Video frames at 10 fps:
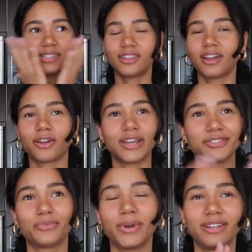This is not a
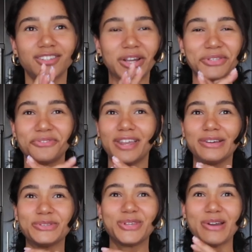great way to start this
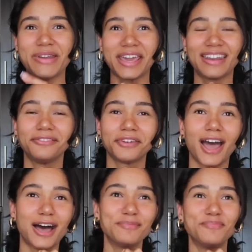video, so negative.
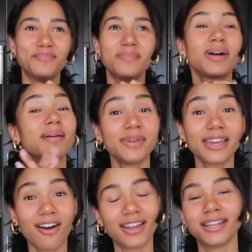But I'm
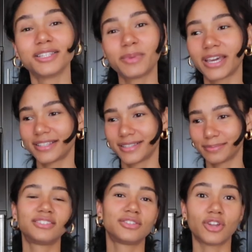being honest because
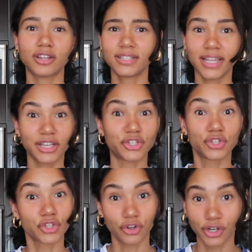this is not to like
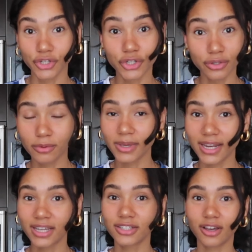discourage you from
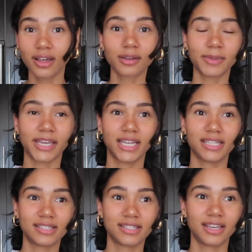getting a dog
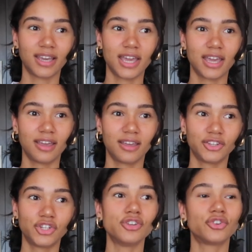because
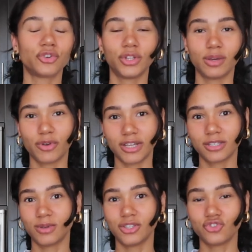she truly
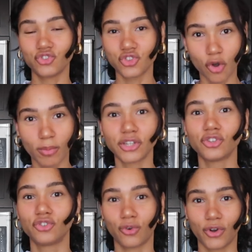brings me so
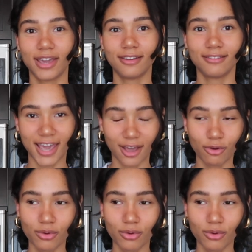much joy now.